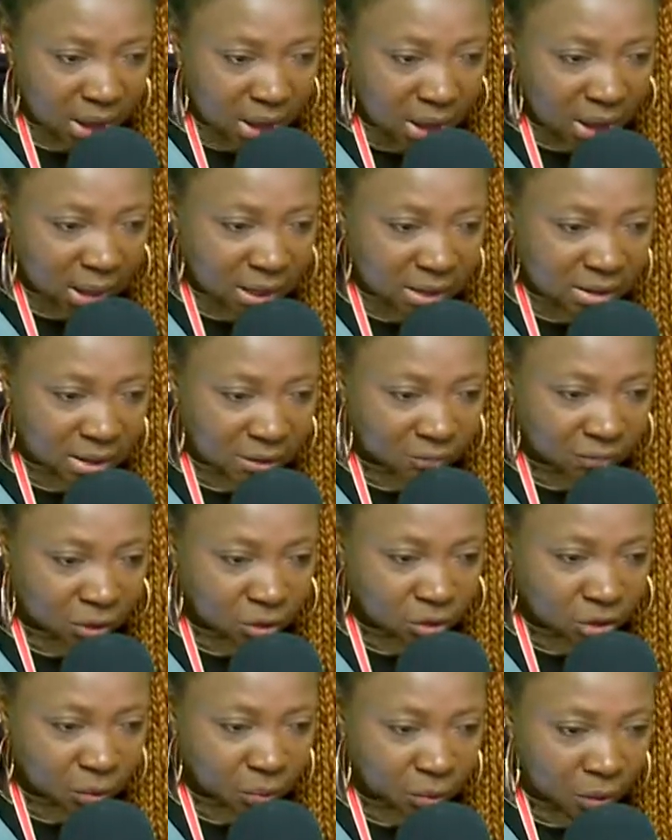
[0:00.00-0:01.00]
He said the
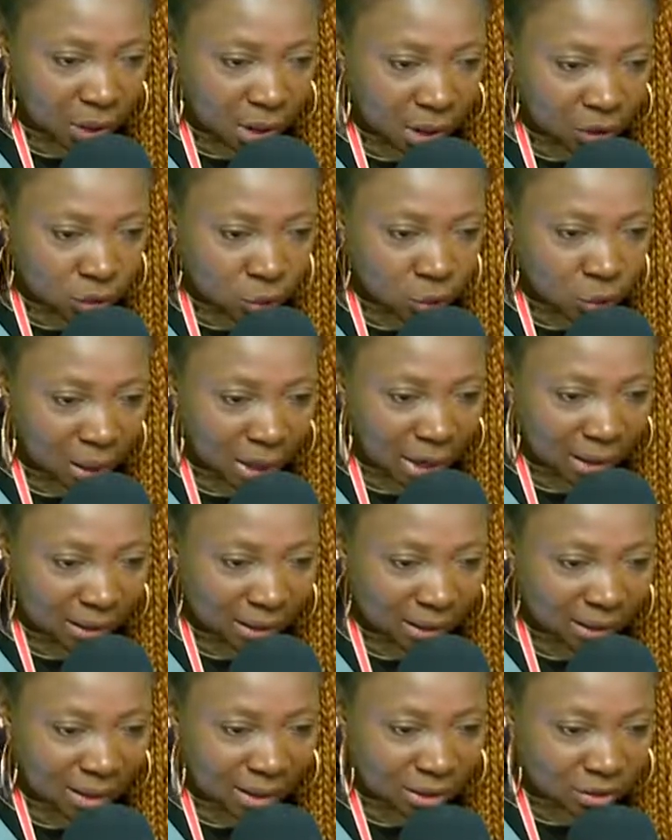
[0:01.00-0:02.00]
WHO had
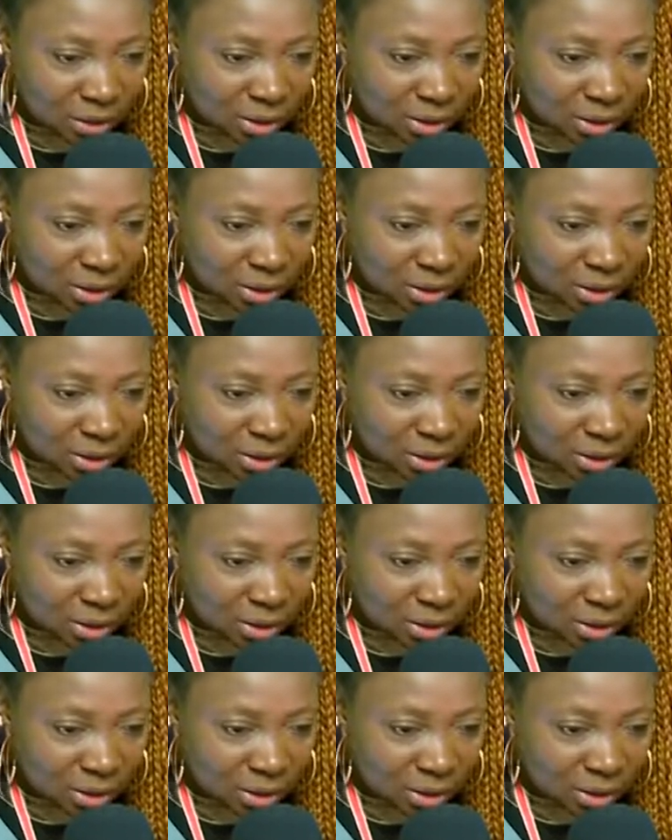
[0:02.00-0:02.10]
alerted the